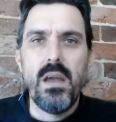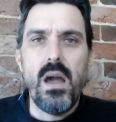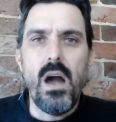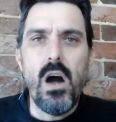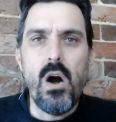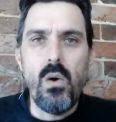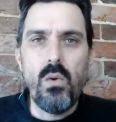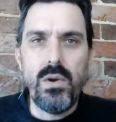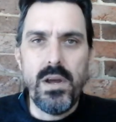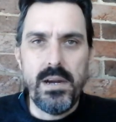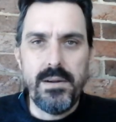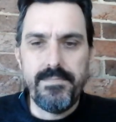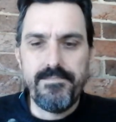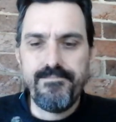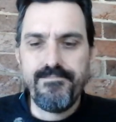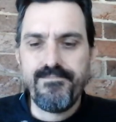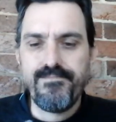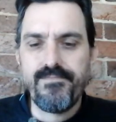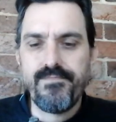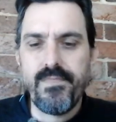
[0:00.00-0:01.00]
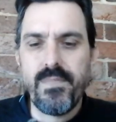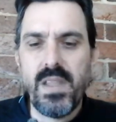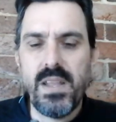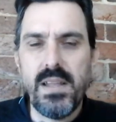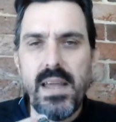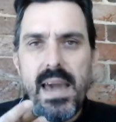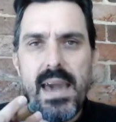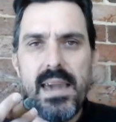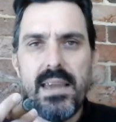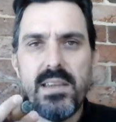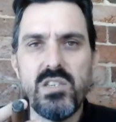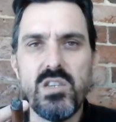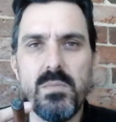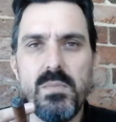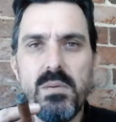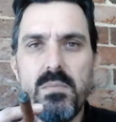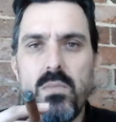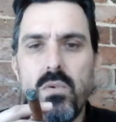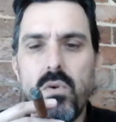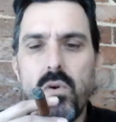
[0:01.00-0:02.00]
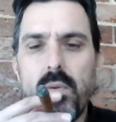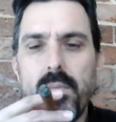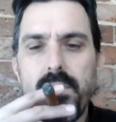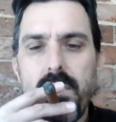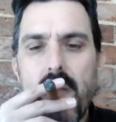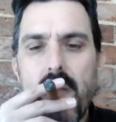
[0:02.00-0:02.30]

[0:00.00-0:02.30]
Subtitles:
older, aged a bit more.